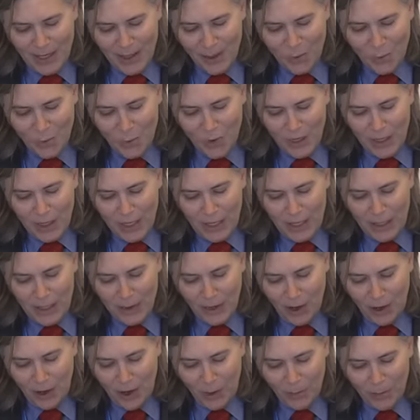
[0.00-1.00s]

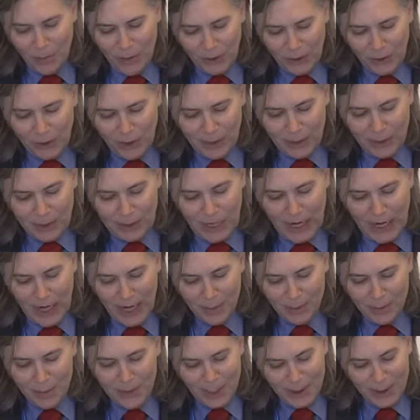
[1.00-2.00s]
we are building
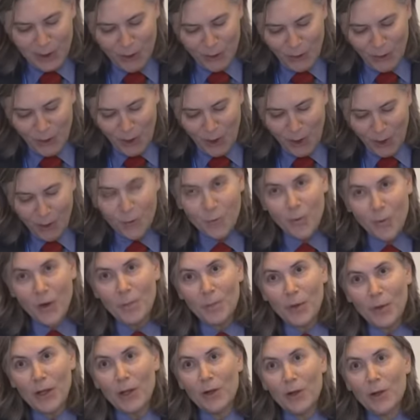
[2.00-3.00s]
dams, as you know. We
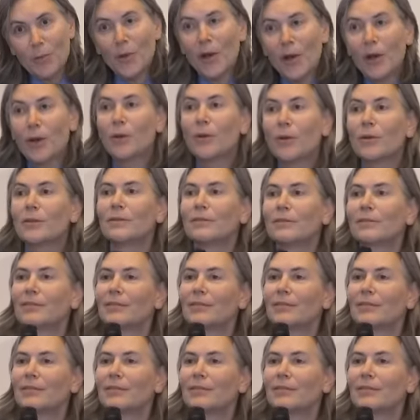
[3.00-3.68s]
build about,